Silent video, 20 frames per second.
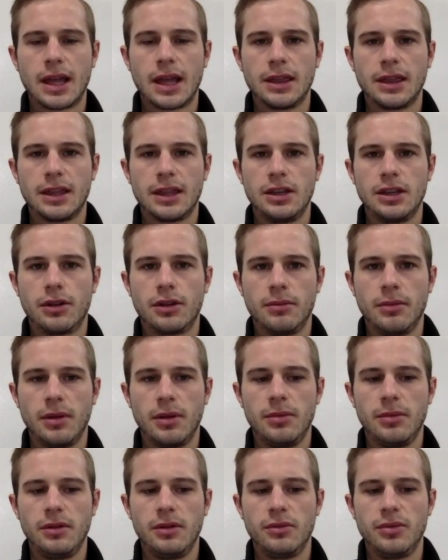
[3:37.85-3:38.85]
and then you can
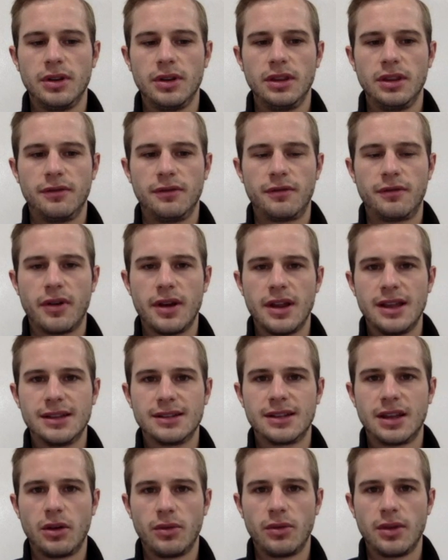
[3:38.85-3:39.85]
maybe read the
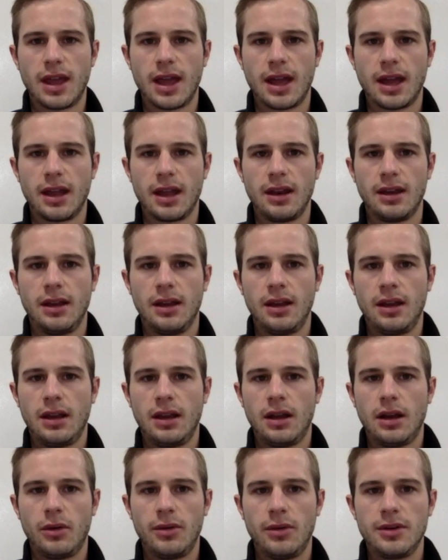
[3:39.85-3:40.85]
phrase that we had
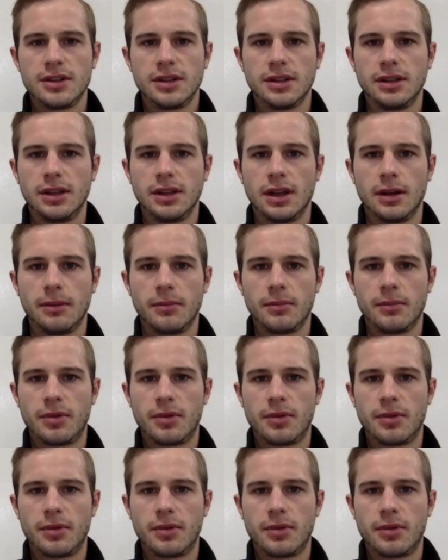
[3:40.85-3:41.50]
originally